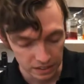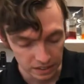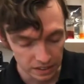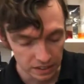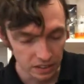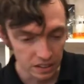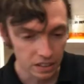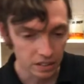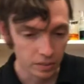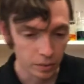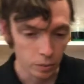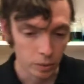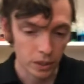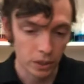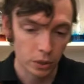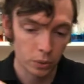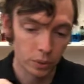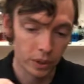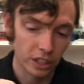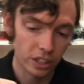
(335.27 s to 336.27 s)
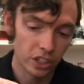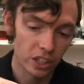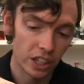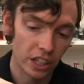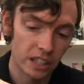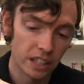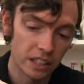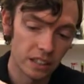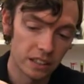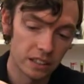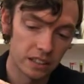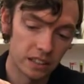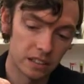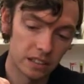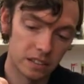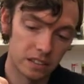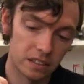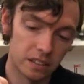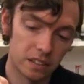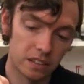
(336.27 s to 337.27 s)
is give it one quick shake
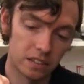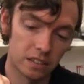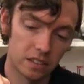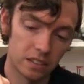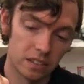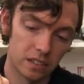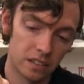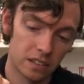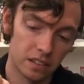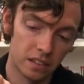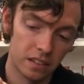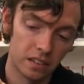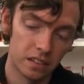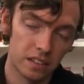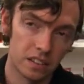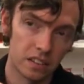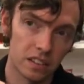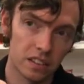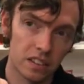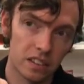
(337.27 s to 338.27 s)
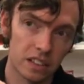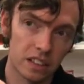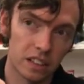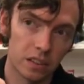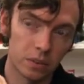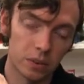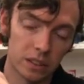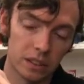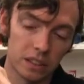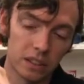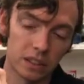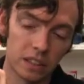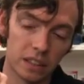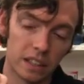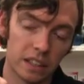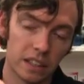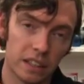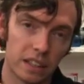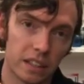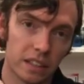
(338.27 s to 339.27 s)
to start with,
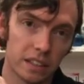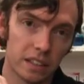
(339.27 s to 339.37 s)
and then